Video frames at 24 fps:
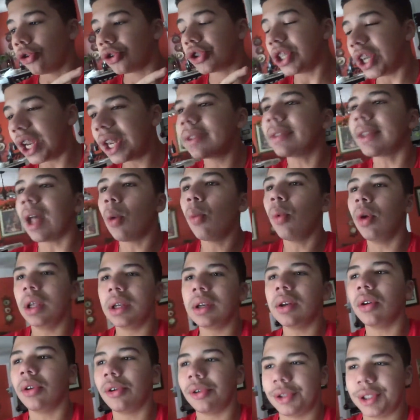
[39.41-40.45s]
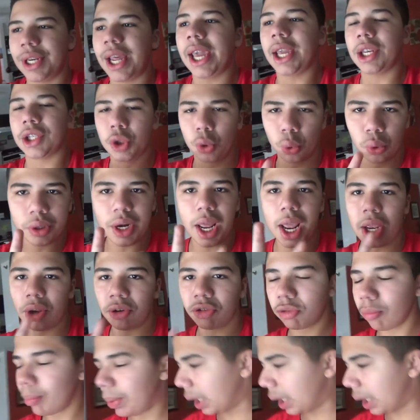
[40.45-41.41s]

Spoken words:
Today's that one or day, two or days.